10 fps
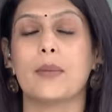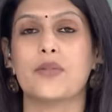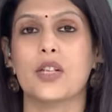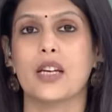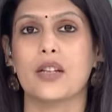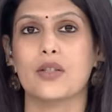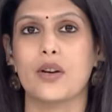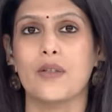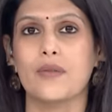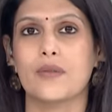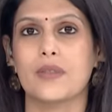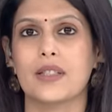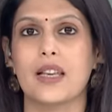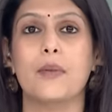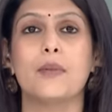have shaken it off.
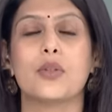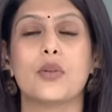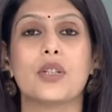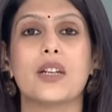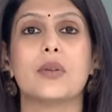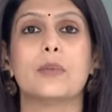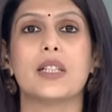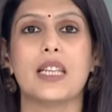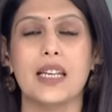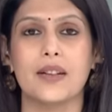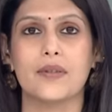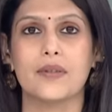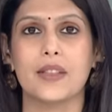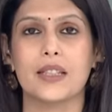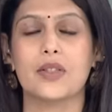Some don't even believe
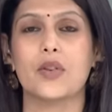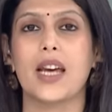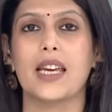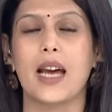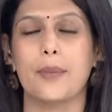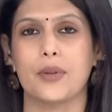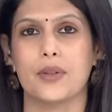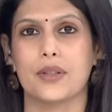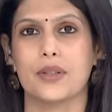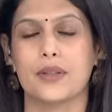that the strike happened.